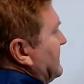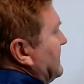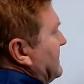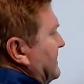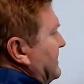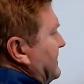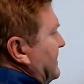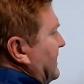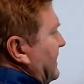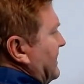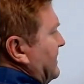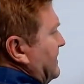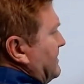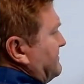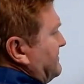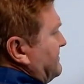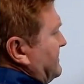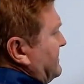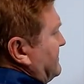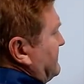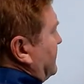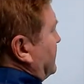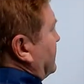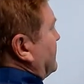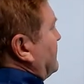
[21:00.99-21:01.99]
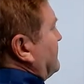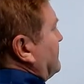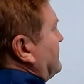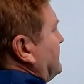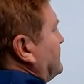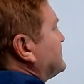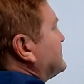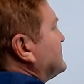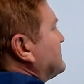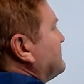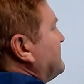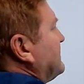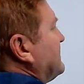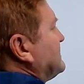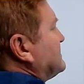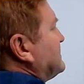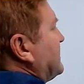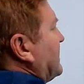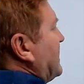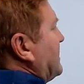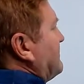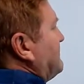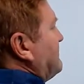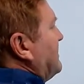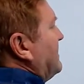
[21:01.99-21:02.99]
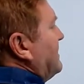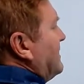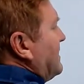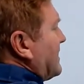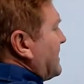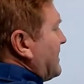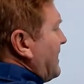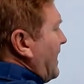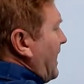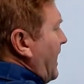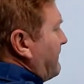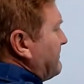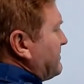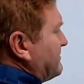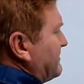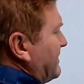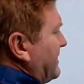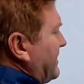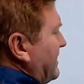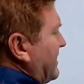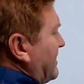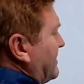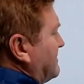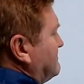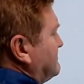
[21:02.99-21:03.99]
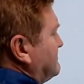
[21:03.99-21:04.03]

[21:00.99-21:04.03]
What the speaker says: Name, using somebody's name, complimenting them,